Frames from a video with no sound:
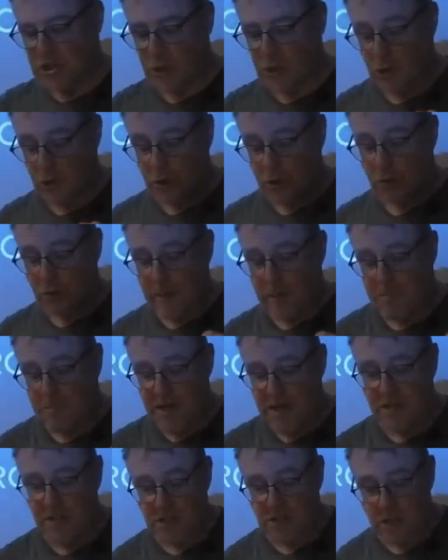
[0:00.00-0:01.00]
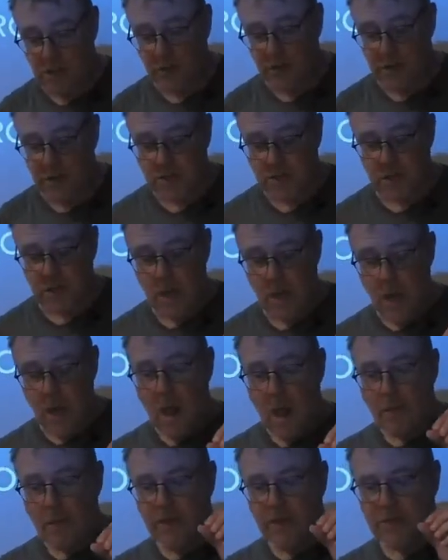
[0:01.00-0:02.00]
student who could write a PhD on this.
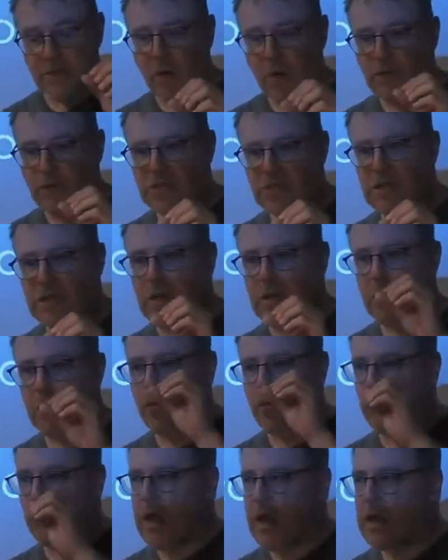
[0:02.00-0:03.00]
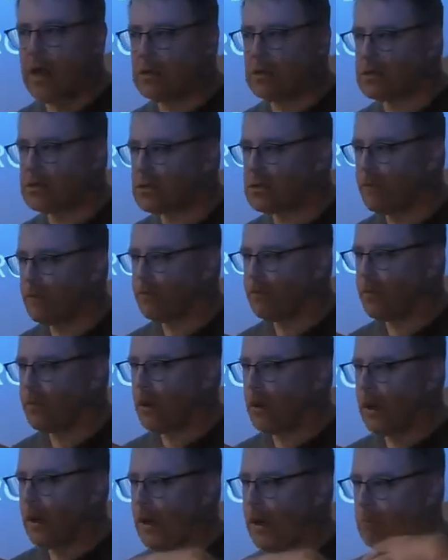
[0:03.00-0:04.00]
There's obviously things
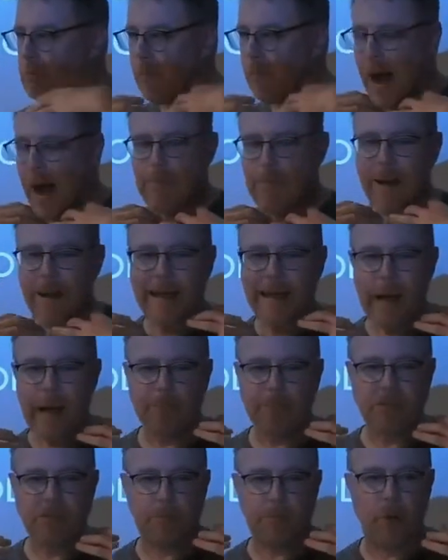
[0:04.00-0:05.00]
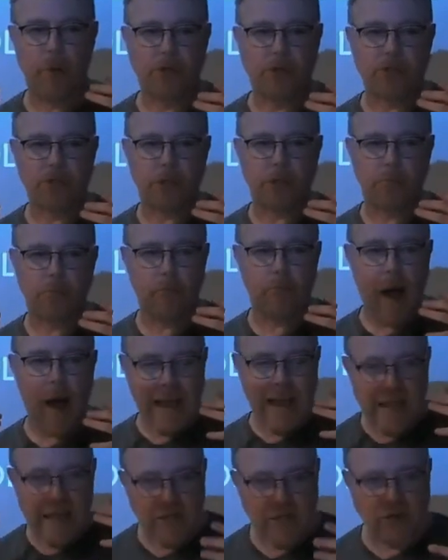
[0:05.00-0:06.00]
in my makeup as a person,
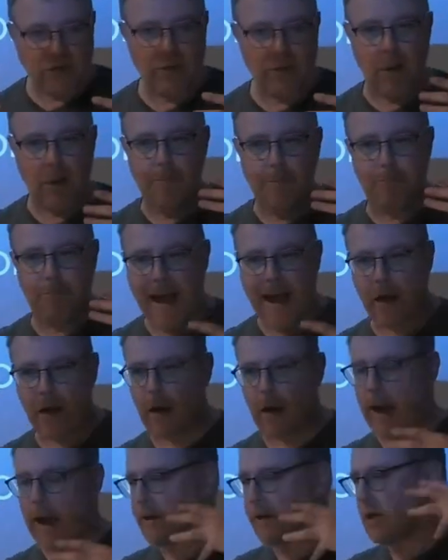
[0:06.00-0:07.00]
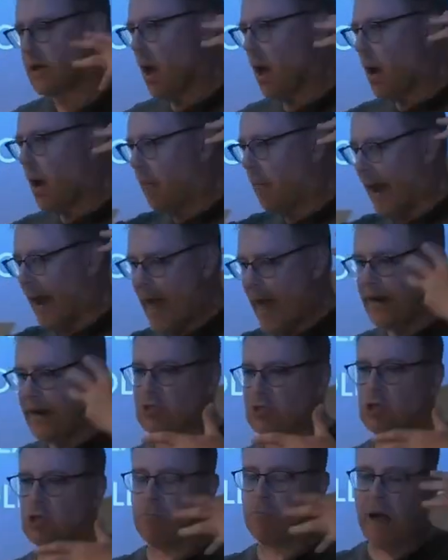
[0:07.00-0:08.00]
my history, my background, my
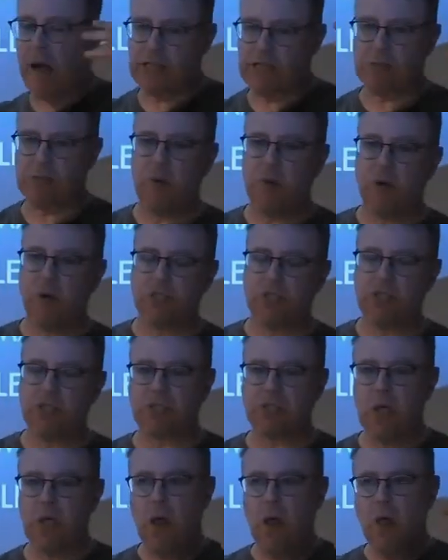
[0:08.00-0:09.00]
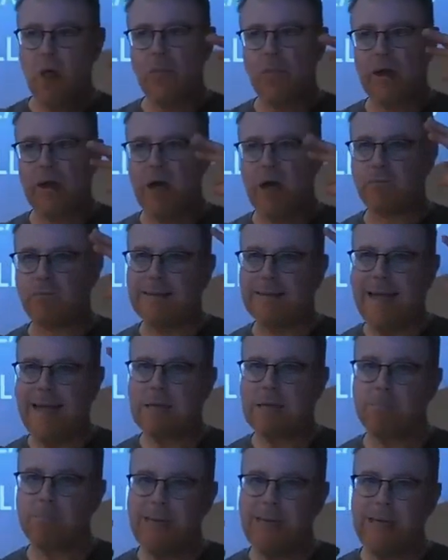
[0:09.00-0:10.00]
attitude, my experiences that have
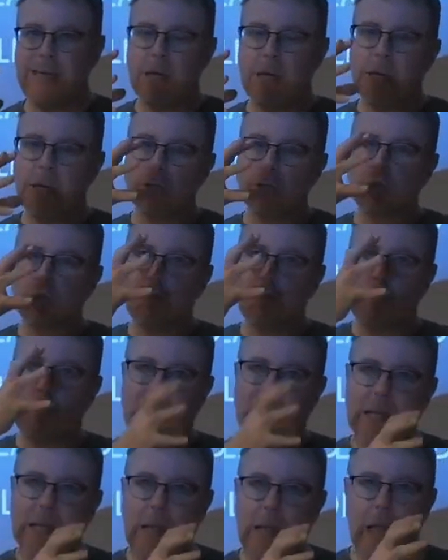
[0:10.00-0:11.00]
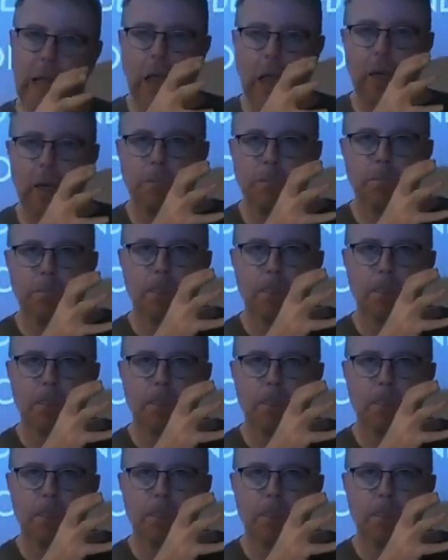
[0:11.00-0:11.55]
led me to being